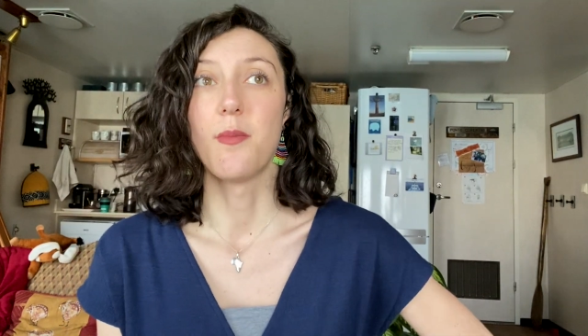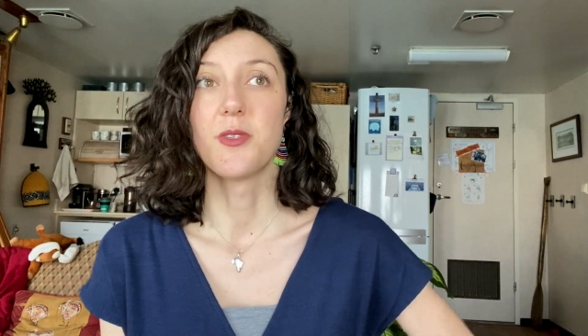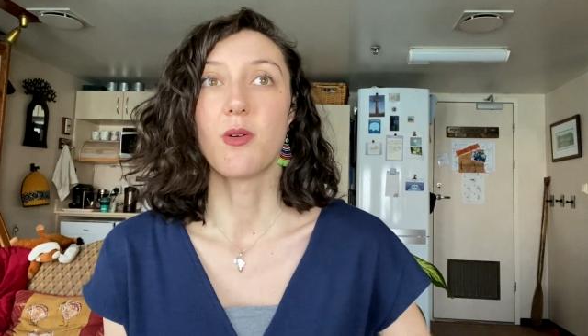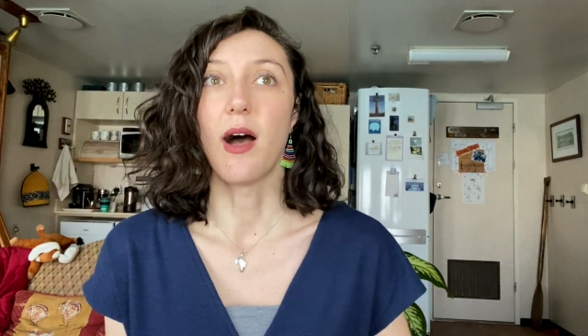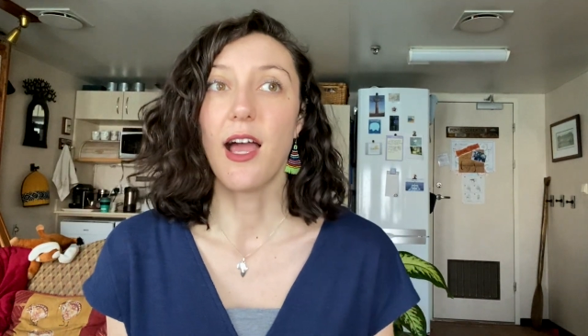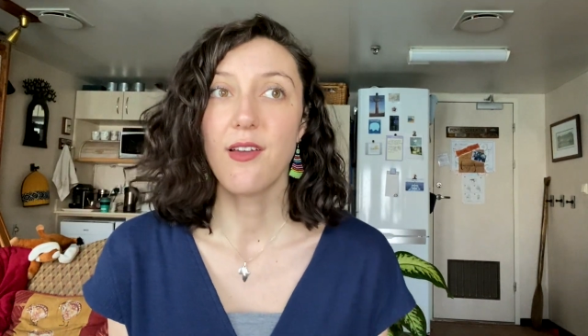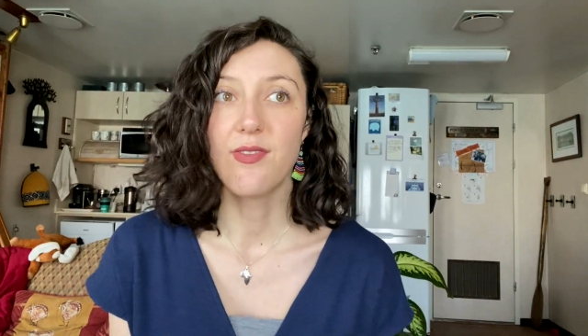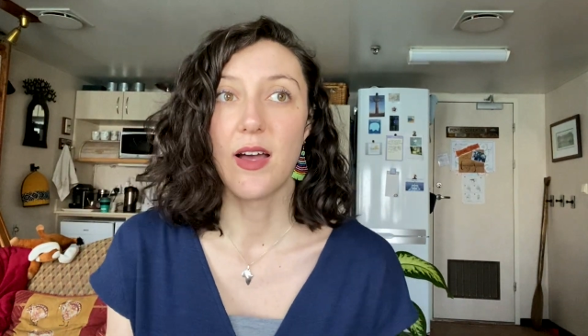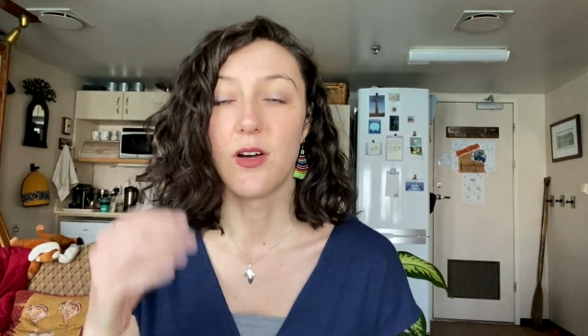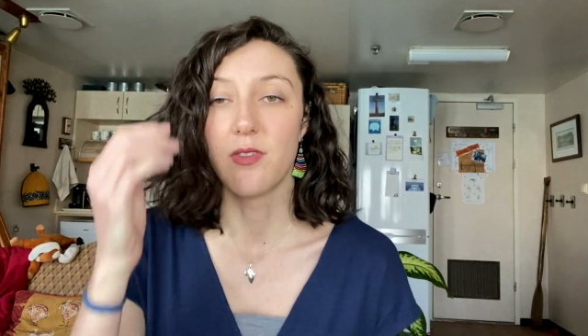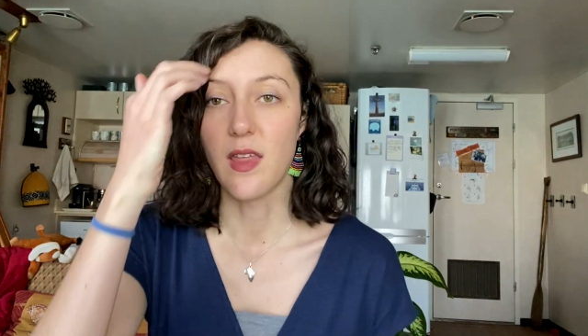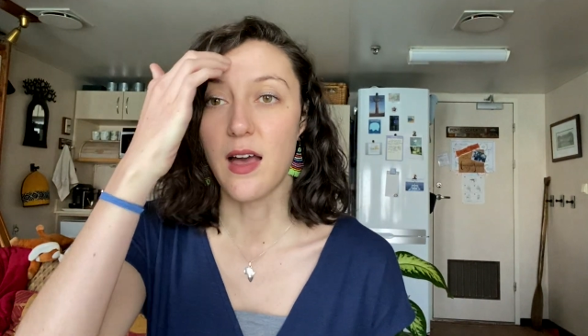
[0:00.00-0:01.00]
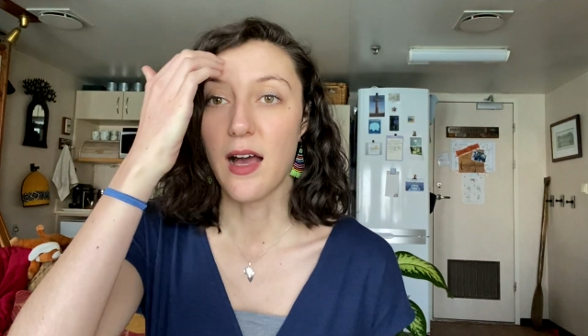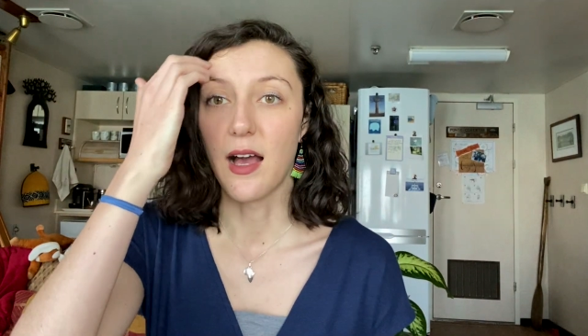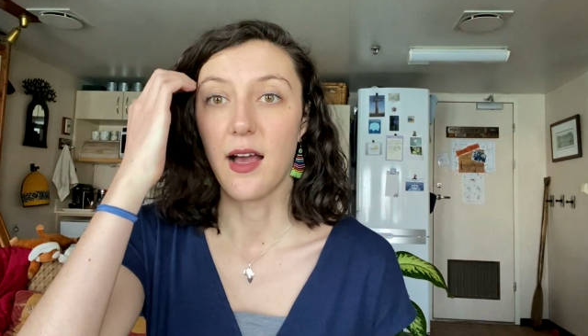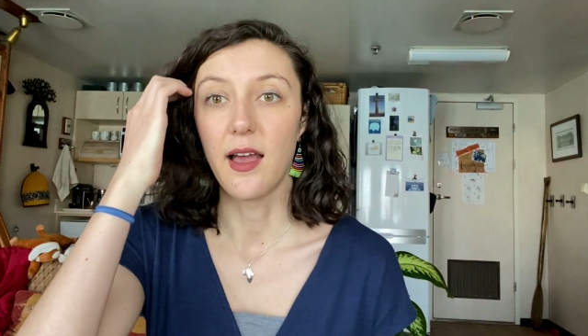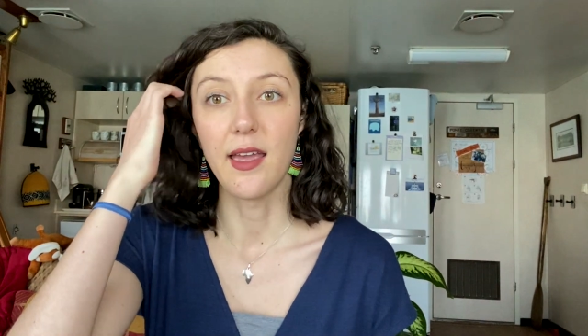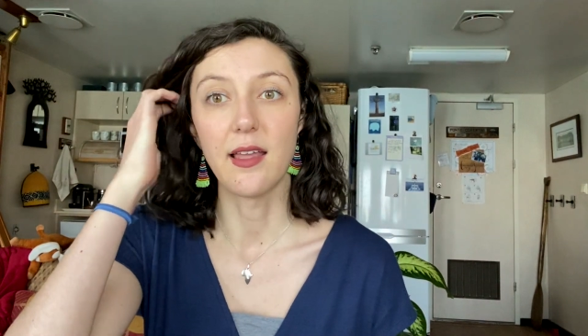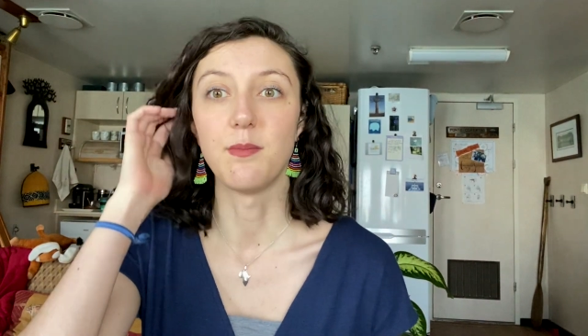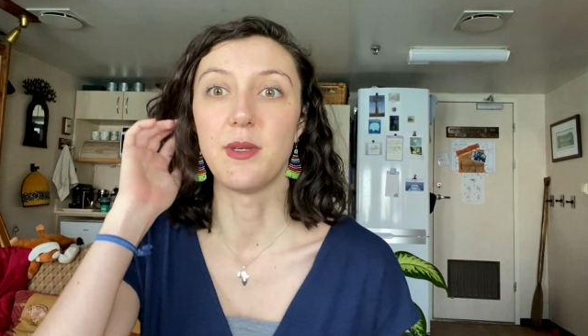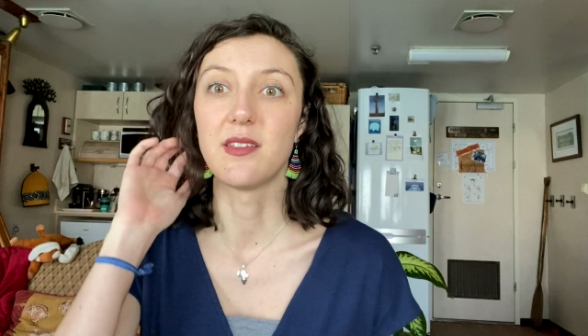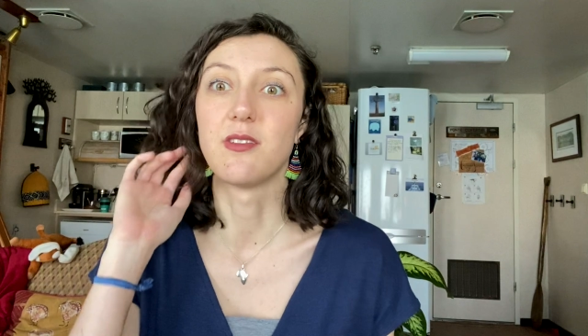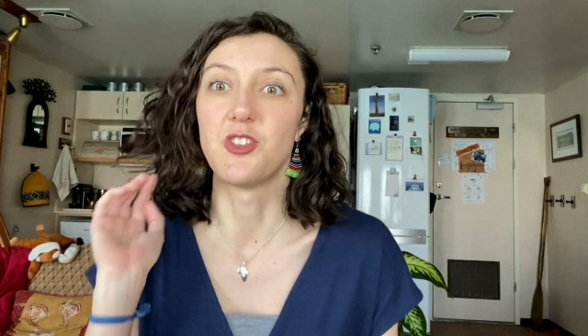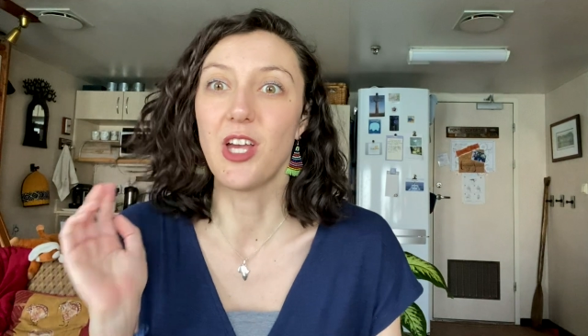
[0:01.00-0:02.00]
So I found that
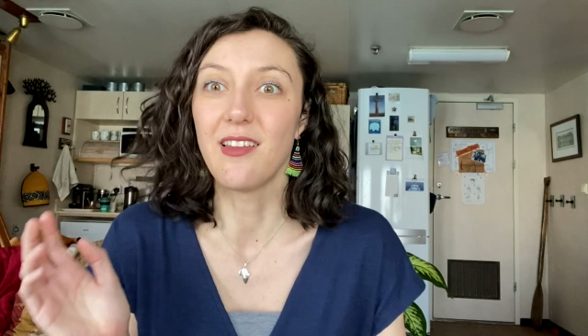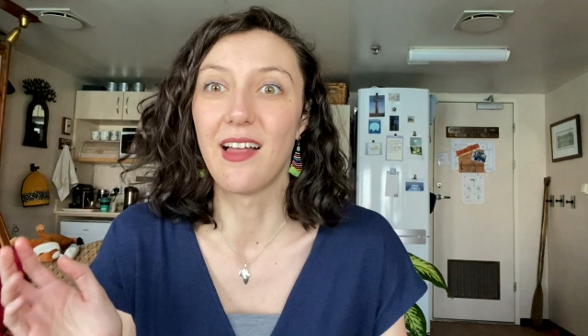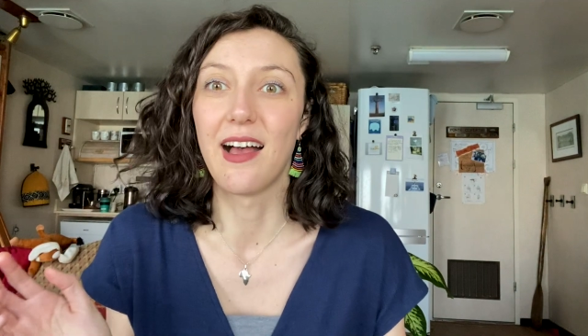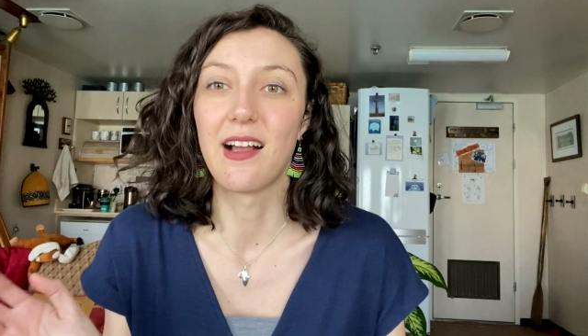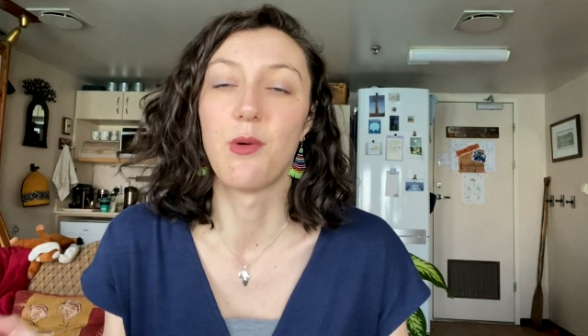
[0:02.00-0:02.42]
because of jet lag,